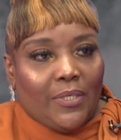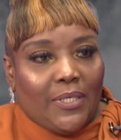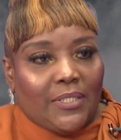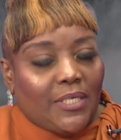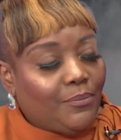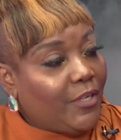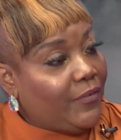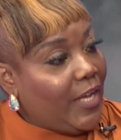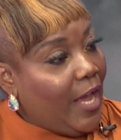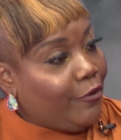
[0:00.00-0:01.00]
In terms of
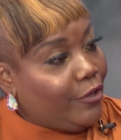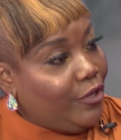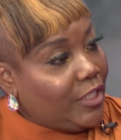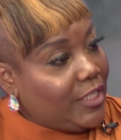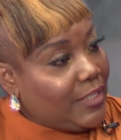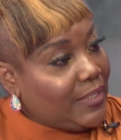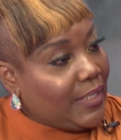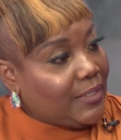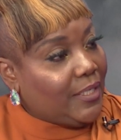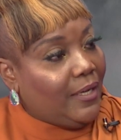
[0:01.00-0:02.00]
the agriculture
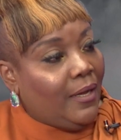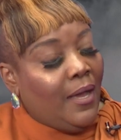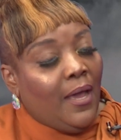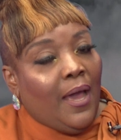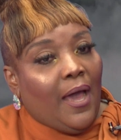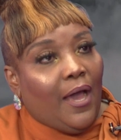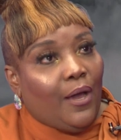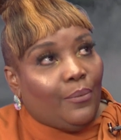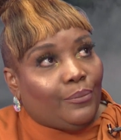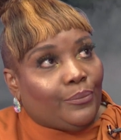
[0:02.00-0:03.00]
sector,
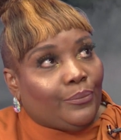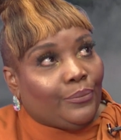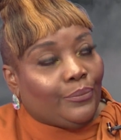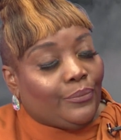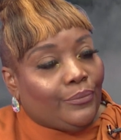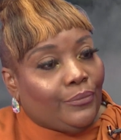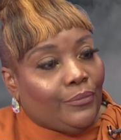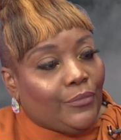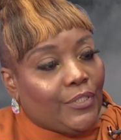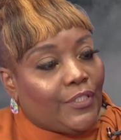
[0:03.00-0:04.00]
some
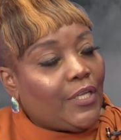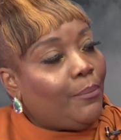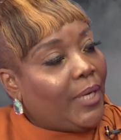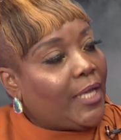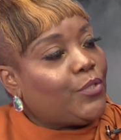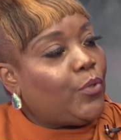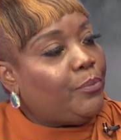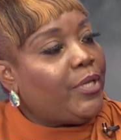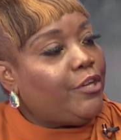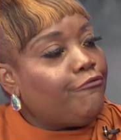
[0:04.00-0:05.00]
lands will
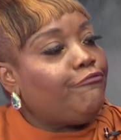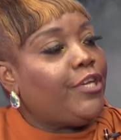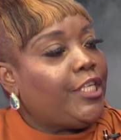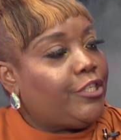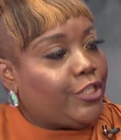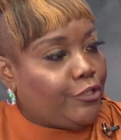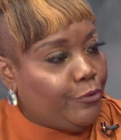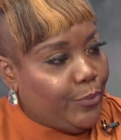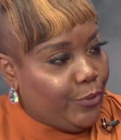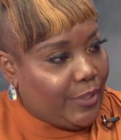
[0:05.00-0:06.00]
be
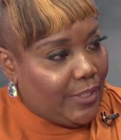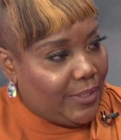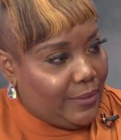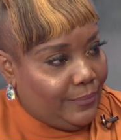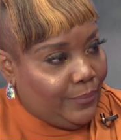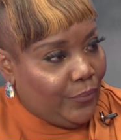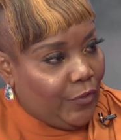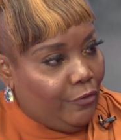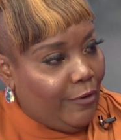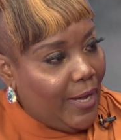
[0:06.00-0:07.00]
redistributed,
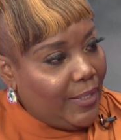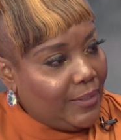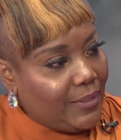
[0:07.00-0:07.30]
right?